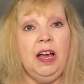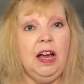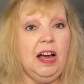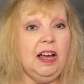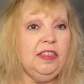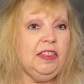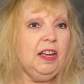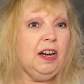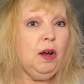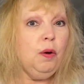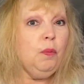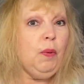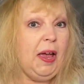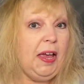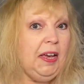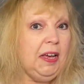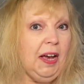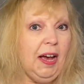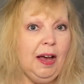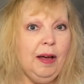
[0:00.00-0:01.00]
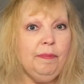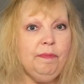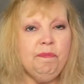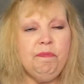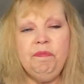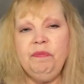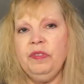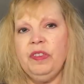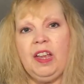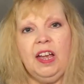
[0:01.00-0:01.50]
I thought I'll wake up,
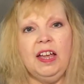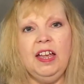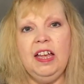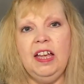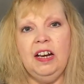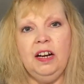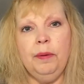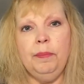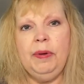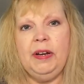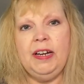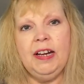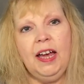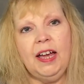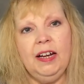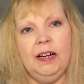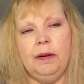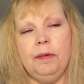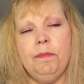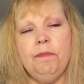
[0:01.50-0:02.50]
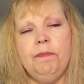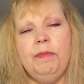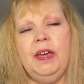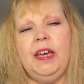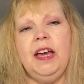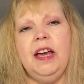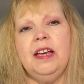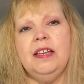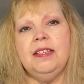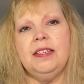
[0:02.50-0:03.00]
it'll be done
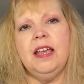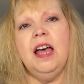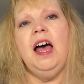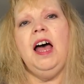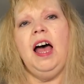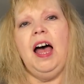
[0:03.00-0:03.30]
because